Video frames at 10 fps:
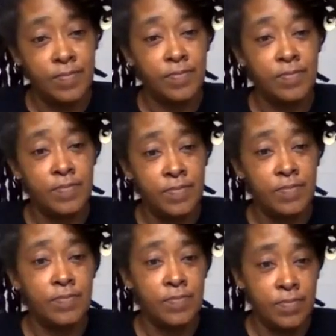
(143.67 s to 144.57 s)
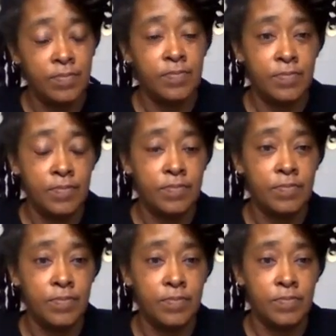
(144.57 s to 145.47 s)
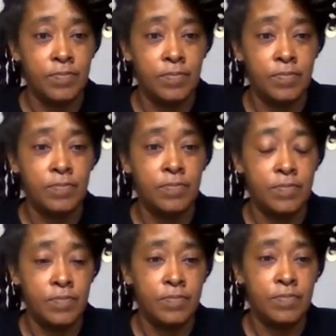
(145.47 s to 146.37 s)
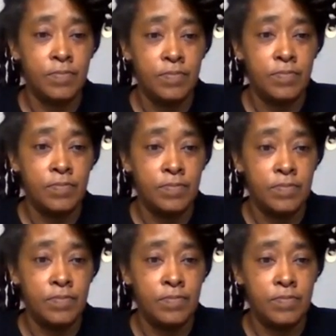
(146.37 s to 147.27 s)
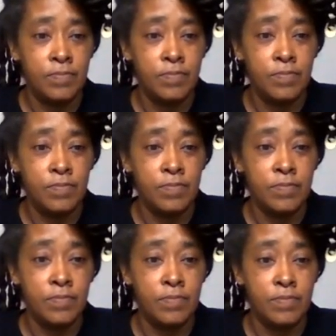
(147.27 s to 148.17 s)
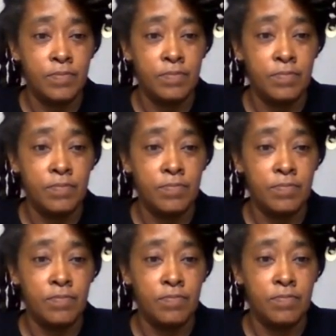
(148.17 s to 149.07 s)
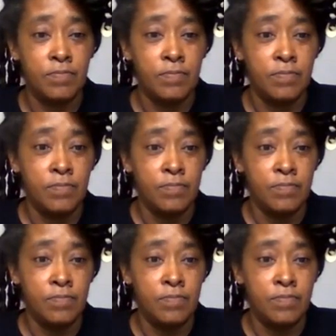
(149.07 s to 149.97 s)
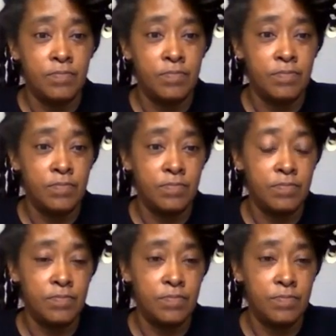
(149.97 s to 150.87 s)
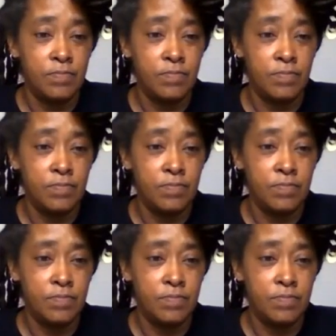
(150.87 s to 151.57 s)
The person shown says nothing.